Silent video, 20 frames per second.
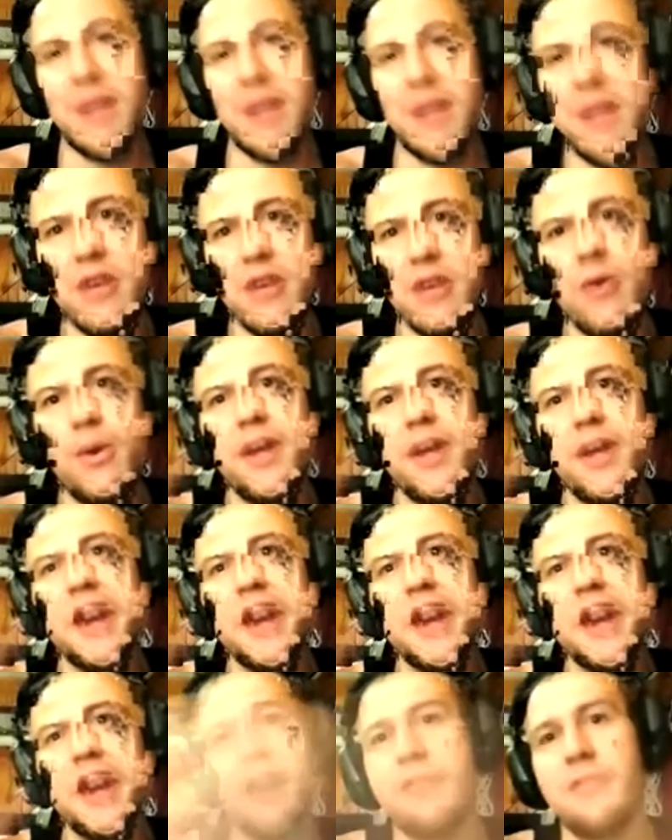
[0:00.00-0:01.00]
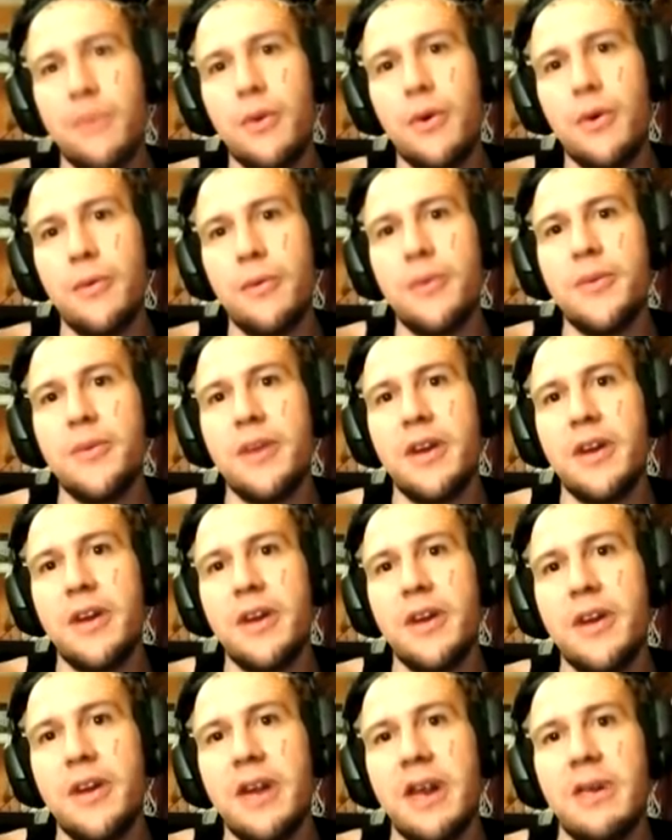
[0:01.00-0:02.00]
like all, it's all done automatically. I think.
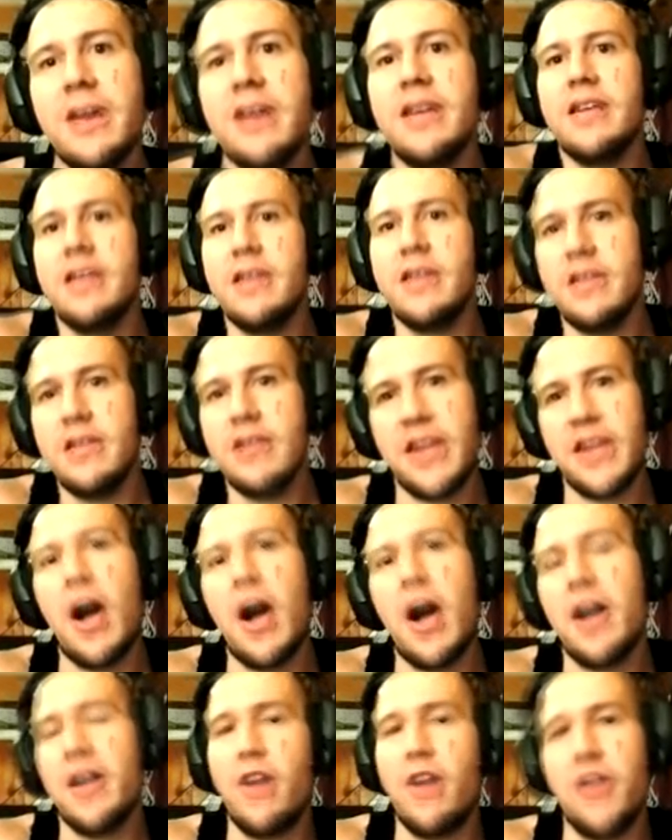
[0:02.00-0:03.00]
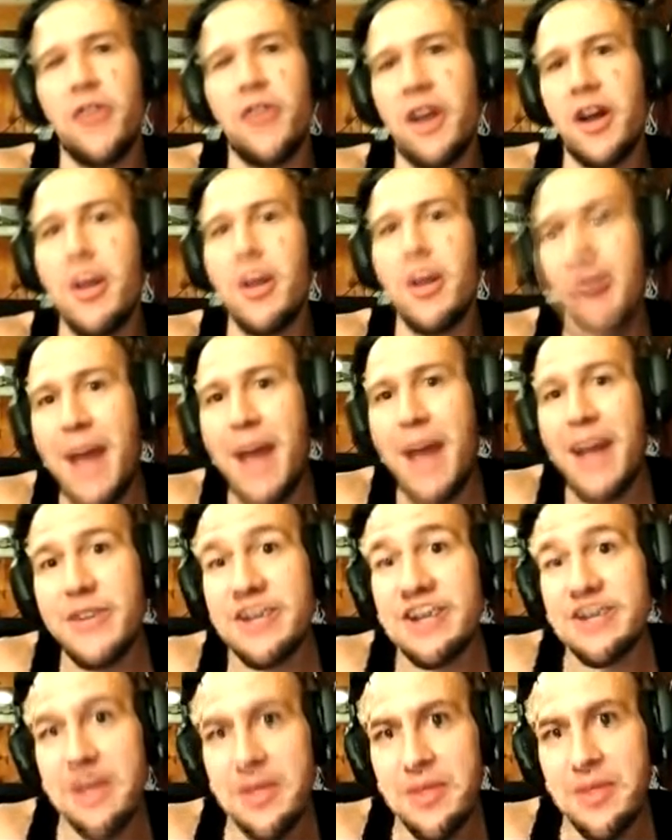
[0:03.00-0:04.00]
Yeah, of course. yeah, I don't
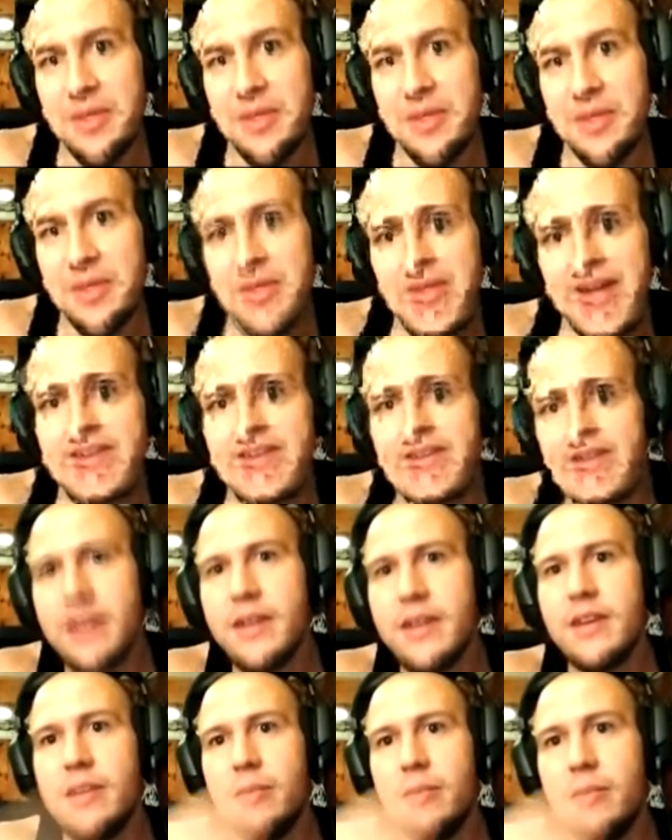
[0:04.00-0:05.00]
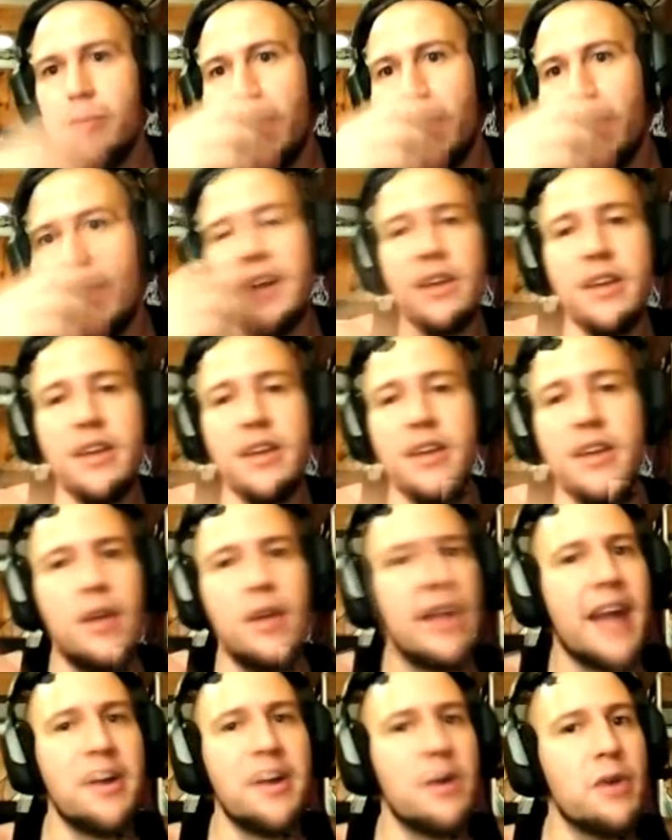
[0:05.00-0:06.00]
know exactly how the back end of it works.
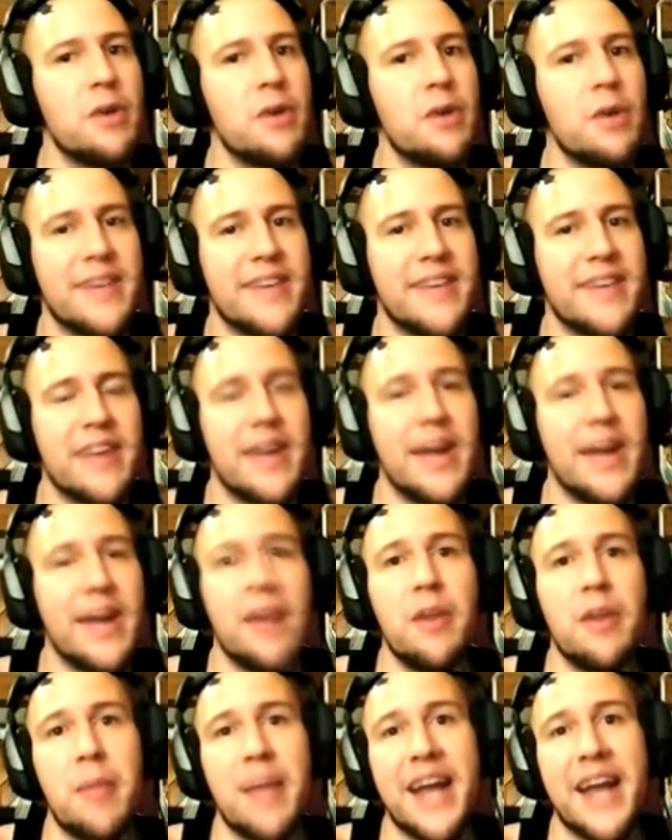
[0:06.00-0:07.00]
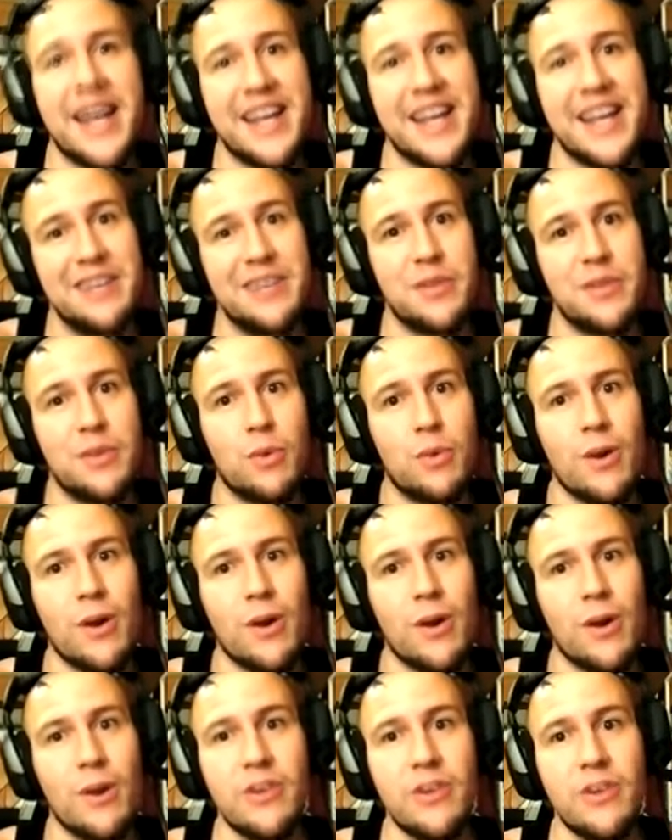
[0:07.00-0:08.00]
No, but it, could, but basically, but basically,
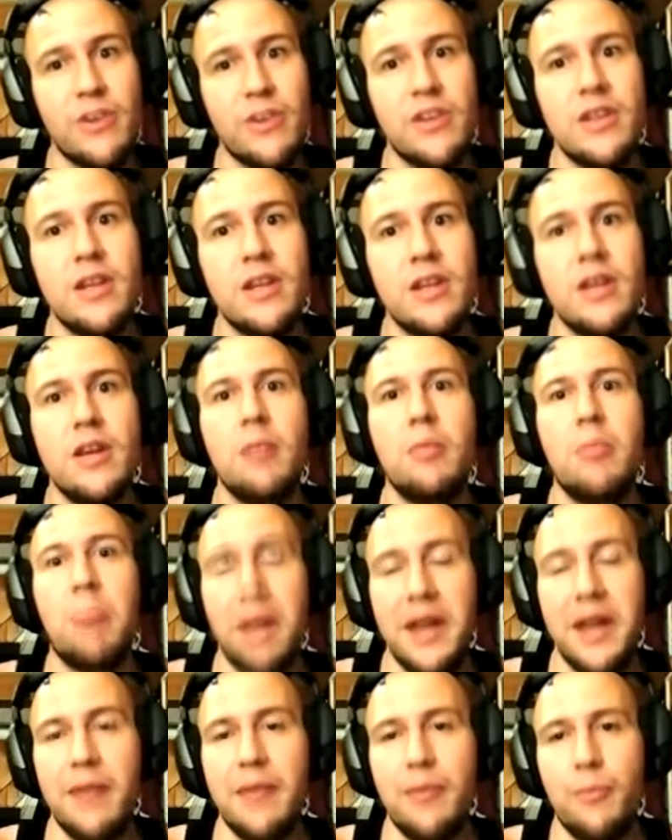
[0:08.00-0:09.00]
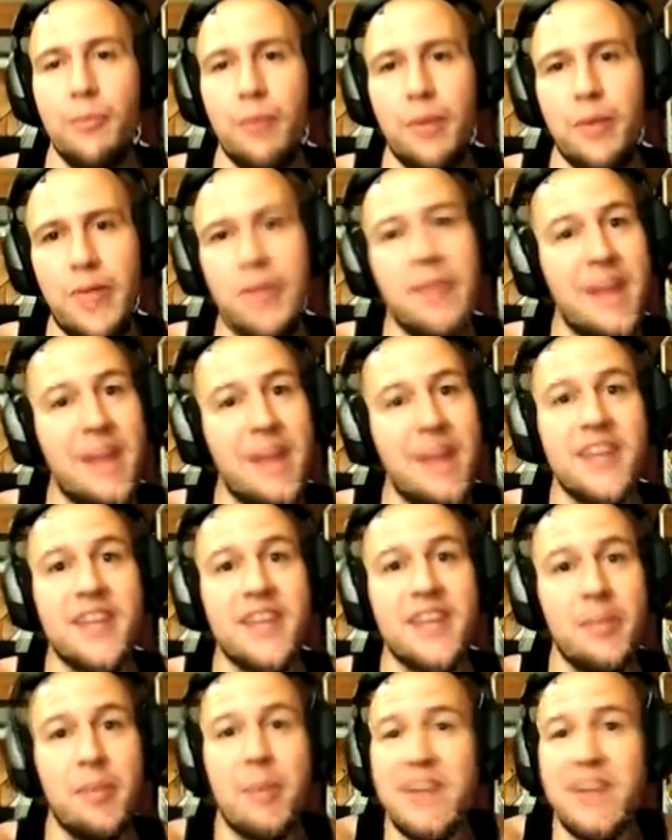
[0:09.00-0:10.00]
all you do is you have a Bitcoin
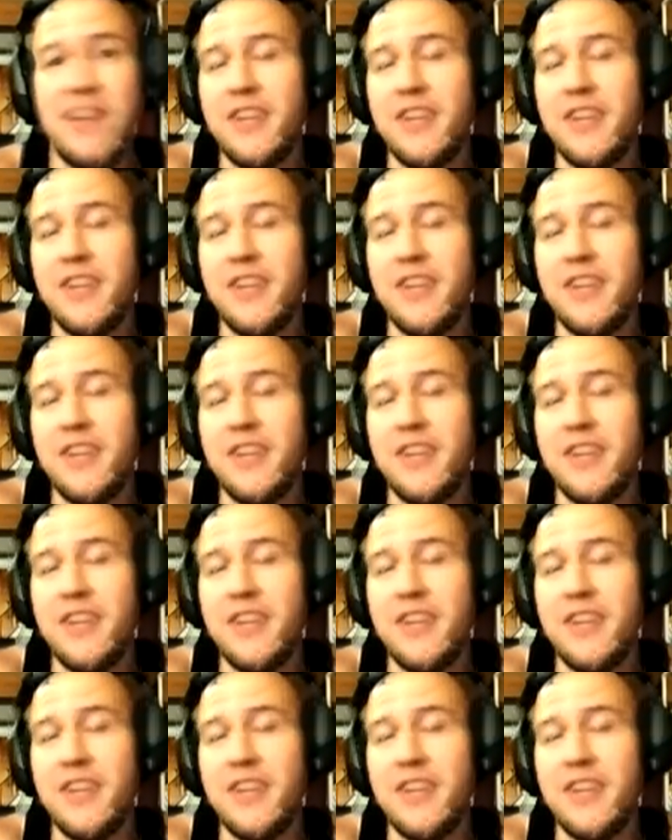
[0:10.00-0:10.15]
account,